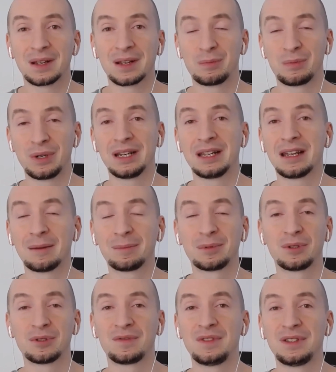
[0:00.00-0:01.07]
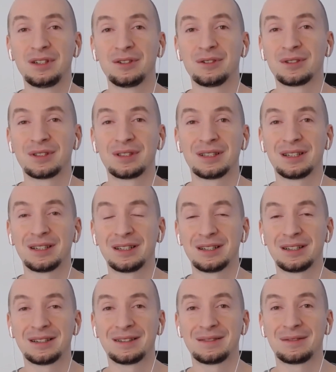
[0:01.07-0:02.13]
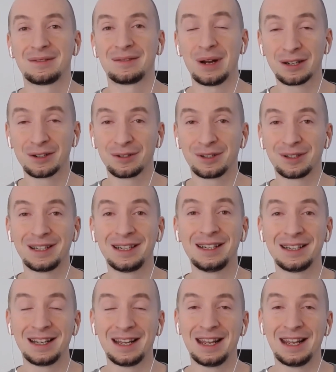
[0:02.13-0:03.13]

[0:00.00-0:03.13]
We're bringing up those videos uh, regularly.